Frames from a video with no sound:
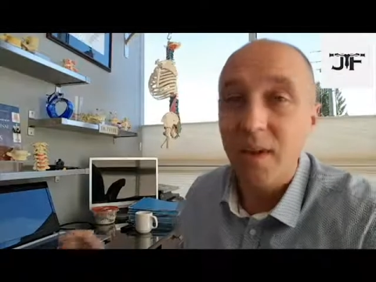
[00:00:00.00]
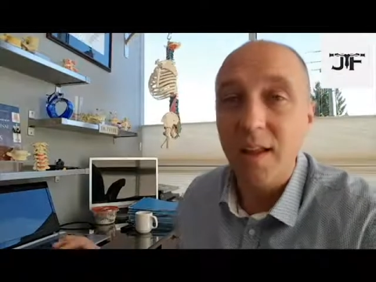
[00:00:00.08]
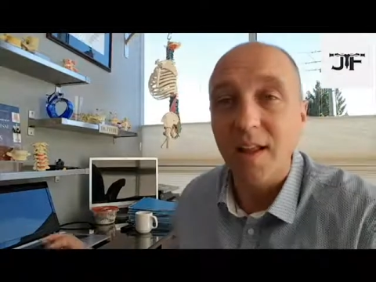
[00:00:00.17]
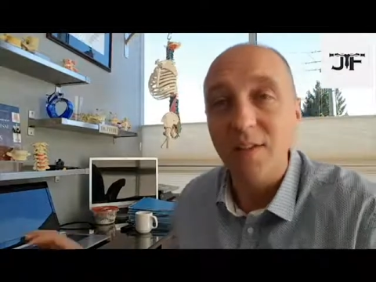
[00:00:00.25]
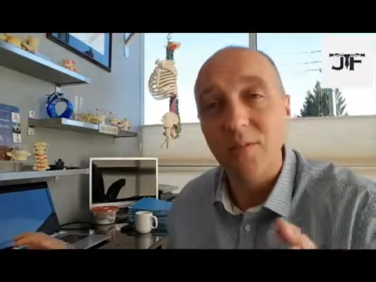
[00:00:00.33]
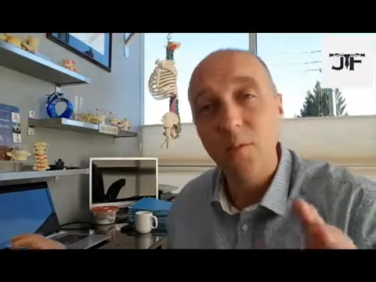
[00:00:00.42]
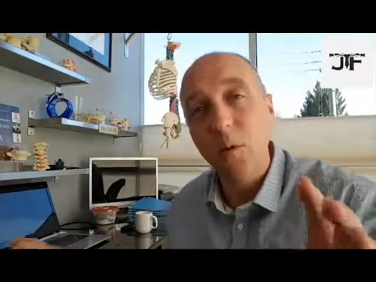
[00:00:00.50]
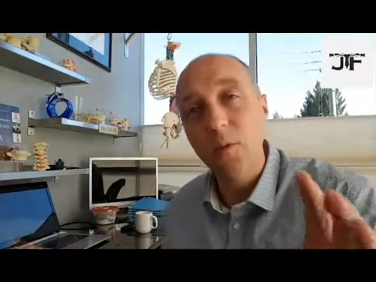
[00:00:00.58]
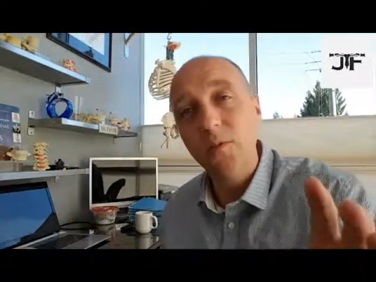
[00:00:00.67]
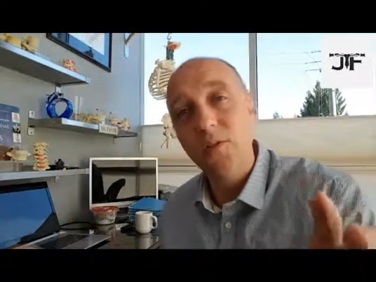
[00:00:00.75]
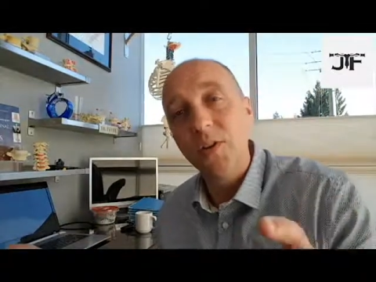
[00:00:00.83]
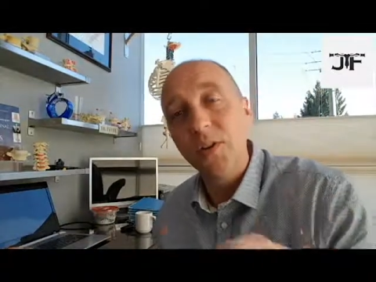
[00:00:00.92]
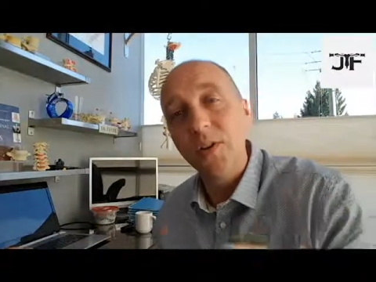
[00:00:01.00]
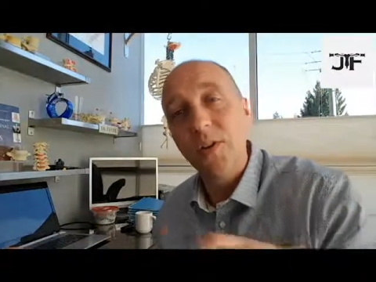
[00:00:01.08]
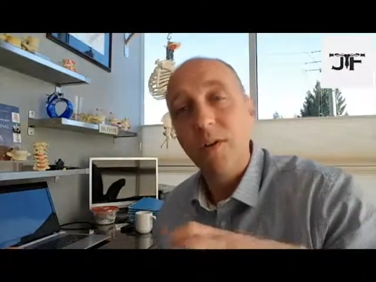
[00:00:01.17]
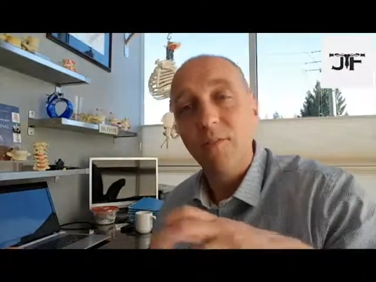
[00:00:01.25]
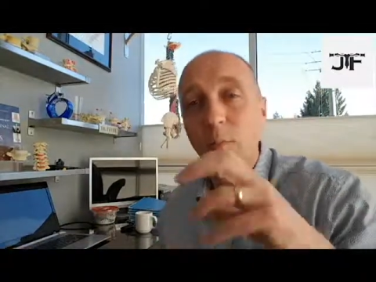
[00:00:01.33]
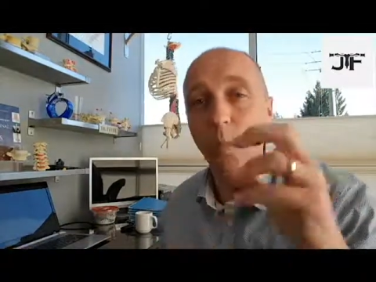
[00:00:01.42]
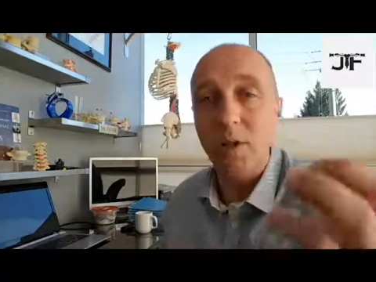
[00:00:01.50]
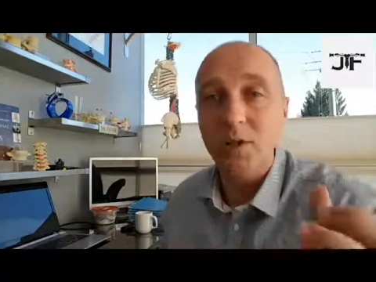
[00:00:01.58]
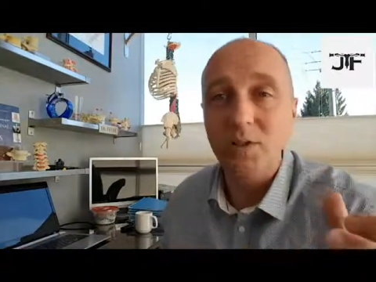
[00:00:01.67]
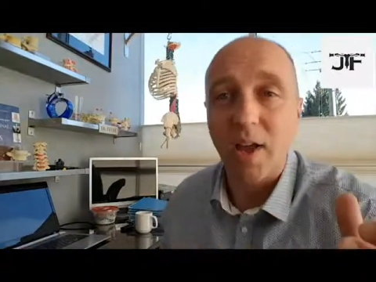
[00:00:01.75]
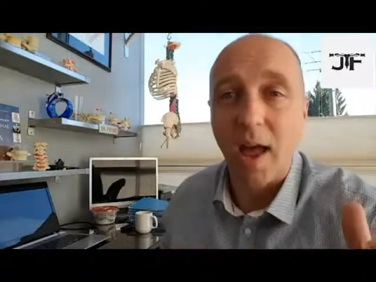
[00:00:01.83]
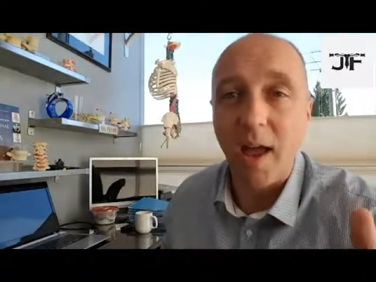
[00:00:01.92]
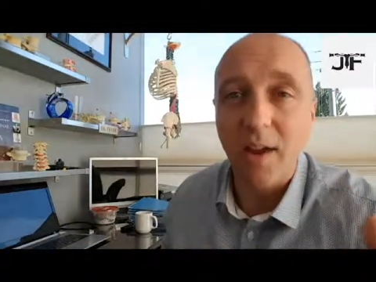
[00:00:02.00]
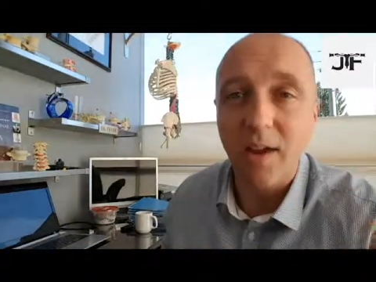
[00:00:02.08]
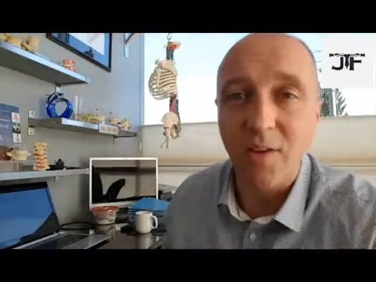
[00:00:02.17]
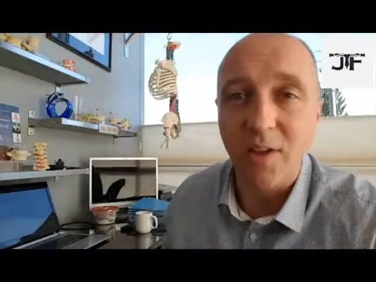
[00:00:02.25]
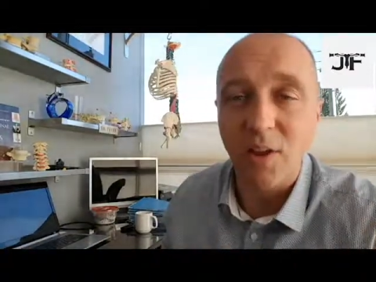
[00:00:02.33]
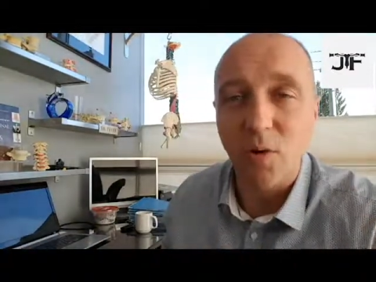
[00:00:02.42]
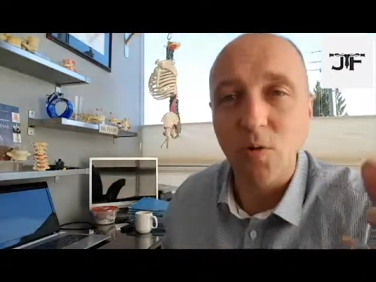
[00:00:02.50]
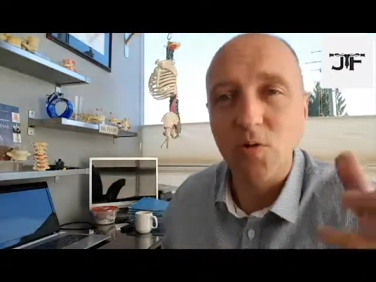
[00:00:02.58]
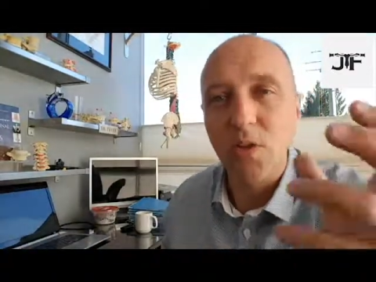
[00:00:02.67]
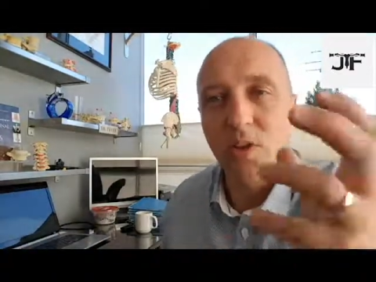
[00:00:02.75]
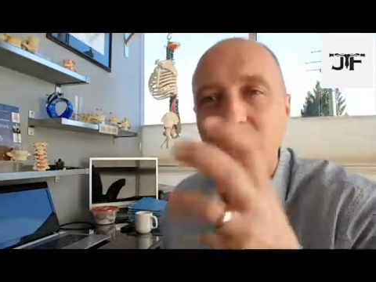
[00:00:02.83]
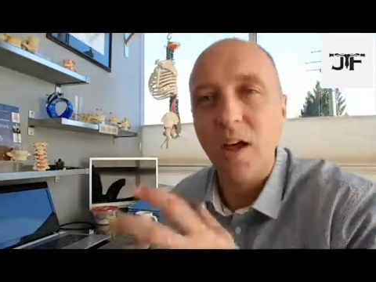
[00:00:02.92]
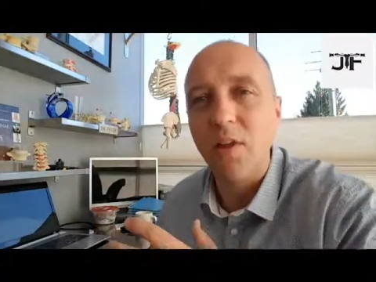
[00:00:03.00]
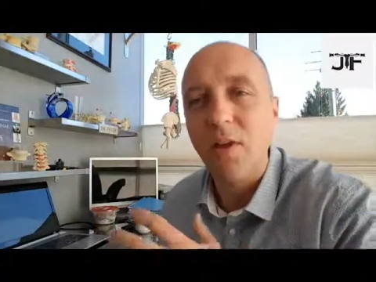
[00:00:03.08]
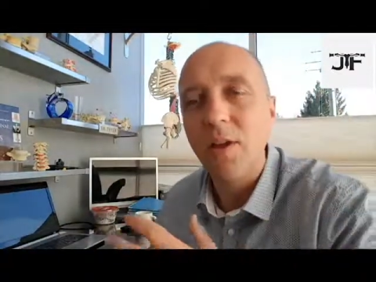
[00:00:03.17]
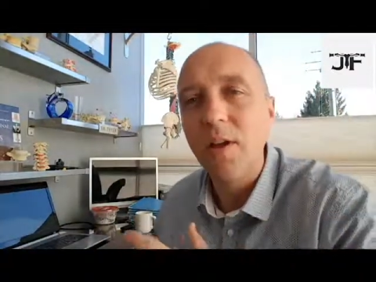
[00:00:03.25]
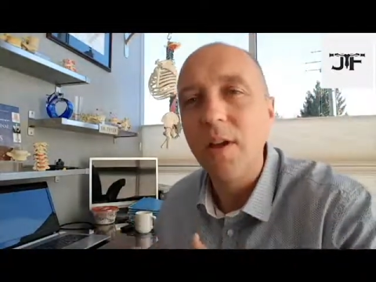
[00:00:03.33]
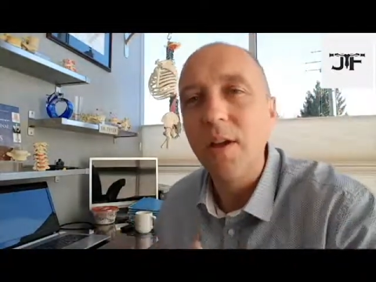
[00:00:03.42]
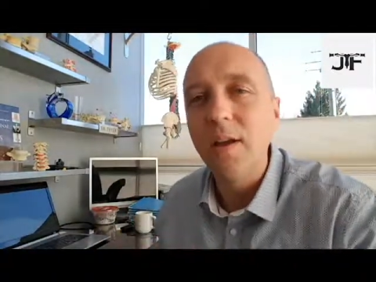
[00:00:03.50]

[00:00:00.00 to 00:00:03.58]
and it moves from one side and then goes to the other,